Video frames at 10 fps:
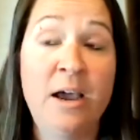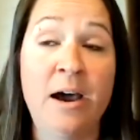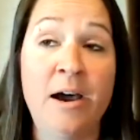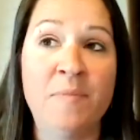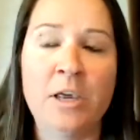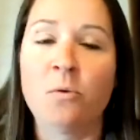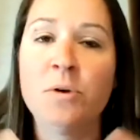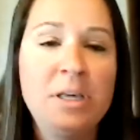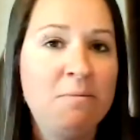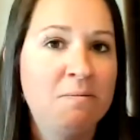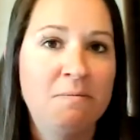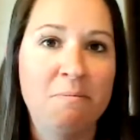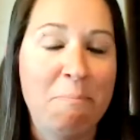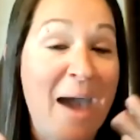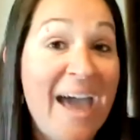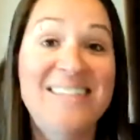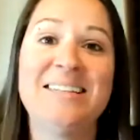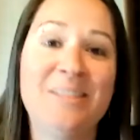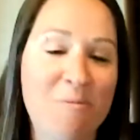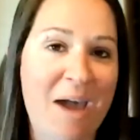that you're really
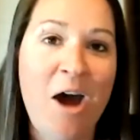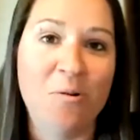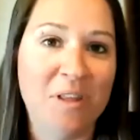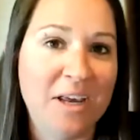maxing them out,